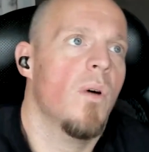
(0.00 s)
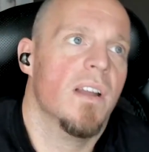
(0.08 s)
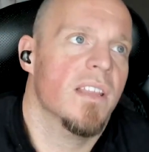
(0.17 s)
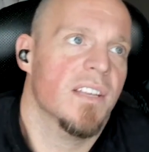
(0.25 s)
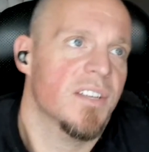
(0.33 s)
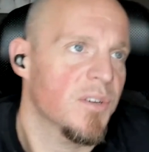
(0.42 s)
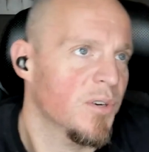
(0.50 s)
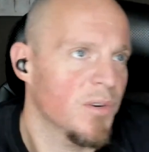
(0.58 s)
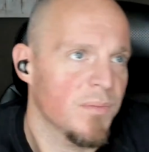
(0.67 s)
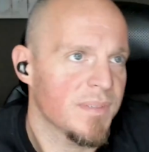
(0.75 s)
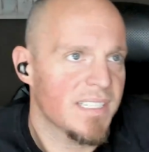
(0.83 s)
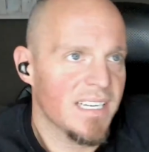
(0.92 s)
of the
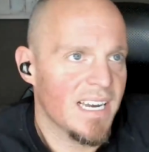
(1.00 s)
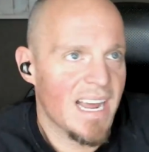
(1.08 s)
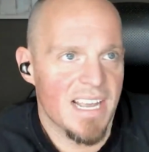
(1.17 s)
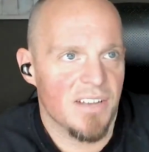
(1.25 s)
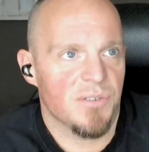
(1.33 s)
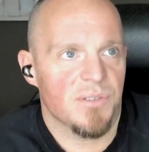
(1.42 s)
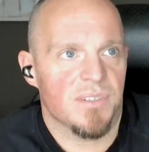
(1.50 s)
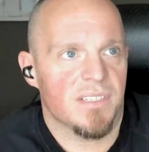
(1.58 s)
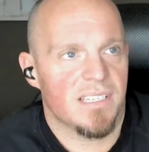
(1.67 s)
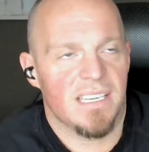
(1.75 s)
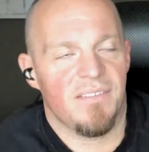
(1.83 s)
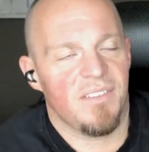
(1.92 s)
terms that I
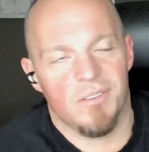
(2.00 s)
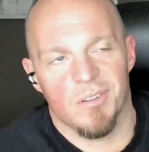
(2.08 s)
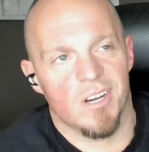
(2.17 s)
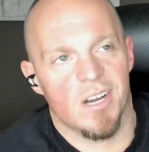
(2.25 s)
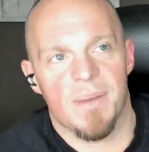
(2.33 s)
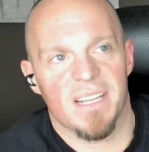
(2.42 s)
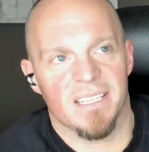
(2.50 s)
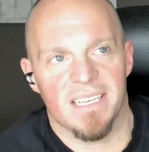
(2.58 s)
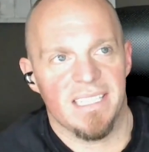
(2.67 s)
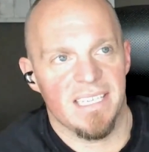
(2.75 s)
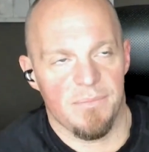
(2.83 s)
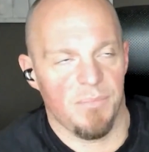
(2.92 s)
use, if you look at my
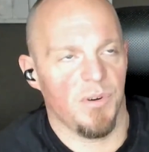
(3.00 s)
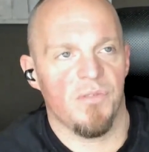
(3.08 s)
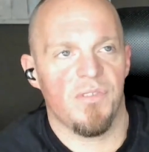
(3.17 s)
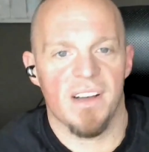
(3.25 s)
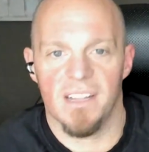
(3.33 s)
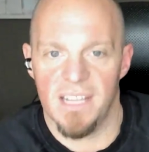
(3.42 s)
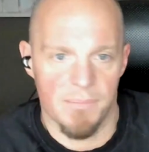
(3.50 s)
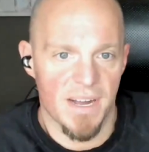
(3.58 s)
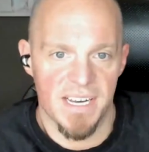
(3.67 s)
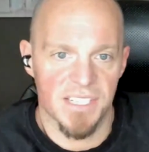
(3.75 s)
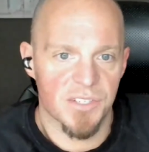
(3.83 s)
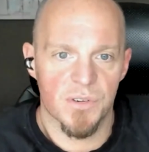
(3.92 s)
LinkedIn profile, like my
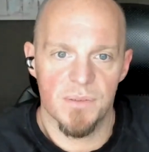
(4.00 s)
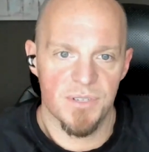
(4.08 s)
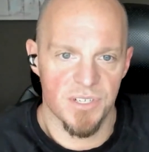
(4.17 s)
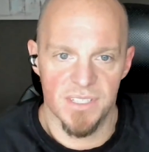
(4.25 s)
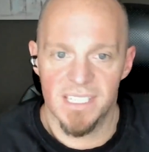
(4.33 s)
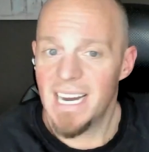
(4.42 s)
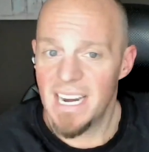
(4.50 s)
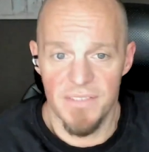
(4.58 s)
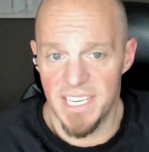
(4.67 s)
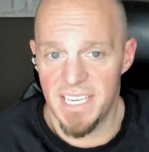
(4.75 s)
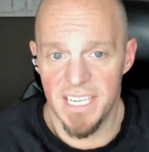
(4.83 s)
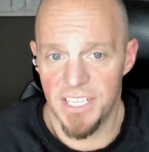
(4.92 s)
description, is kind of
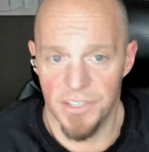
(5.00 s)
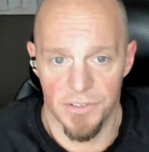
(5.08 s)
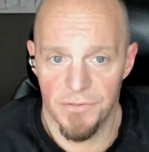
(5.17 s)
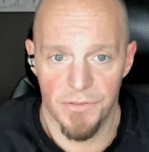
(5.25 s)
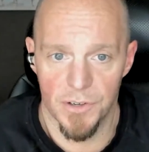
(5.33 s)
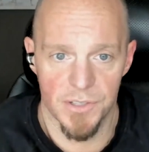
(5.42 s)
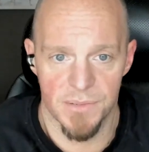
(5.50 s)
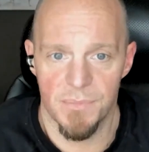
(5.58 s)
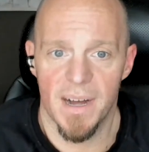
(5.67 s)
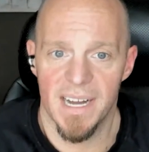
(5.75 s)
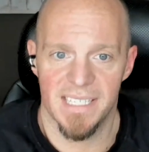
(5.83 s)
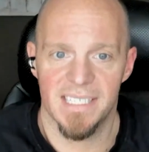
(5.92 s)
a digital first
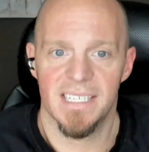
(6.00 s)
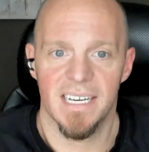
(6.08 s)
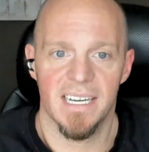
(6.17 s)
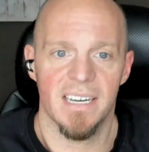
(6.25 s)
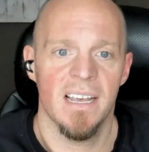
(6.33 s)
mindset.